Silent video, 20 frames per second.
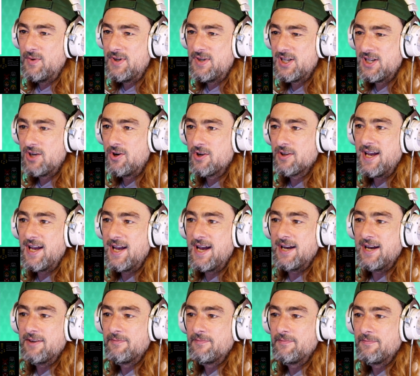Where's it gone?
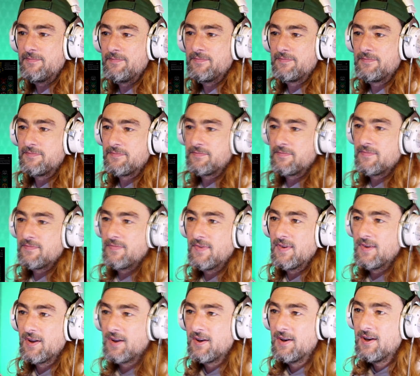There.
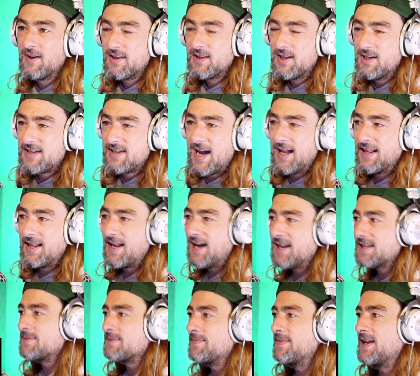They used to hand
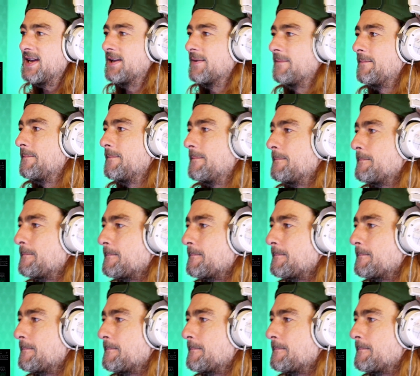that to me.